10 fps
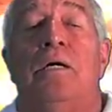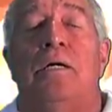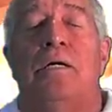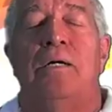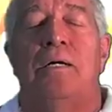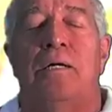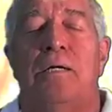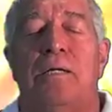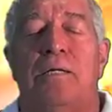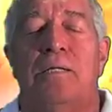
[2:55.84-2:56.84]
oh,
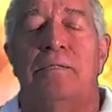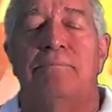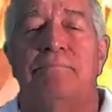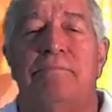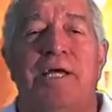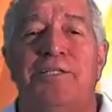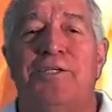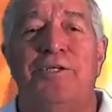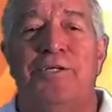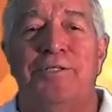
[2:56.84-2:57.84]

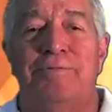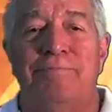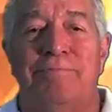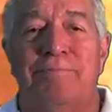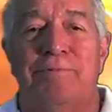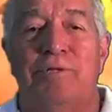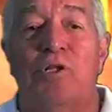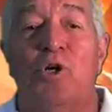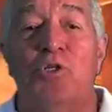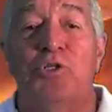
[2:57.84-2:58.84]
that's good.
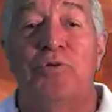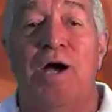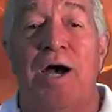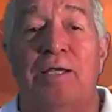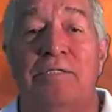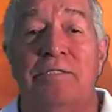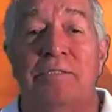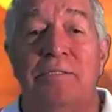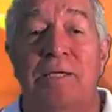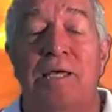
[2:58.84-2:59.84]
Close your
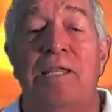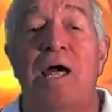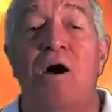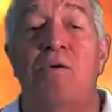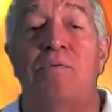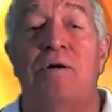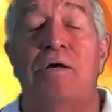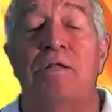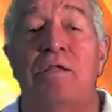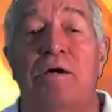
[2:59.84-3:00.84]
eyes, and now
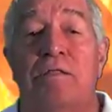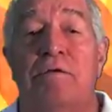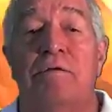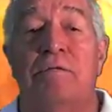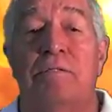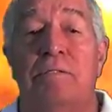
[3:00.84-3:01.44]
another